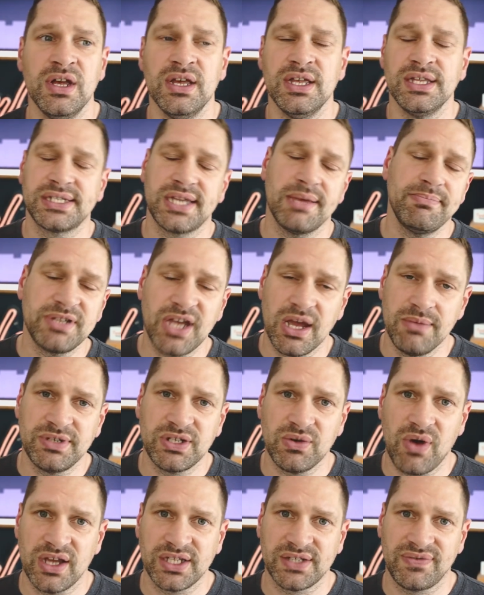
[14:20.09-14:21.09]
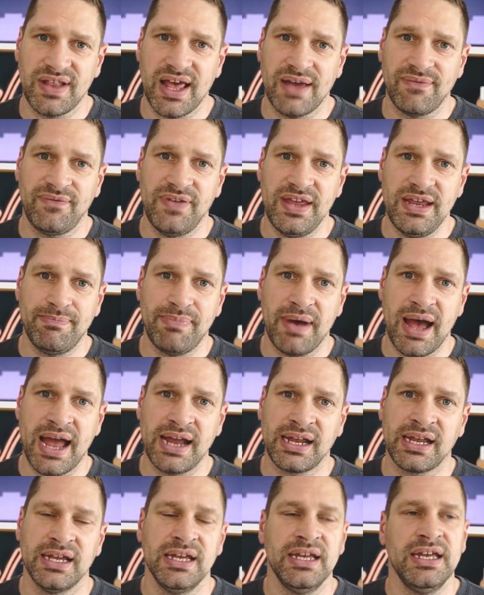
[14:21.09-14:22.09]
Sometimes you ask for that
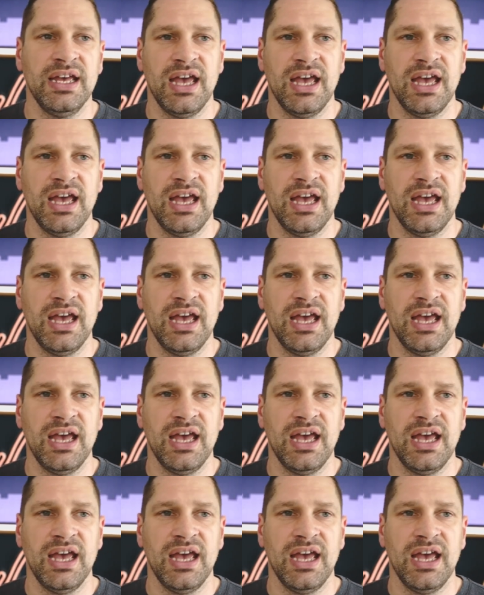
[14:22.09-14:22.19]
feedback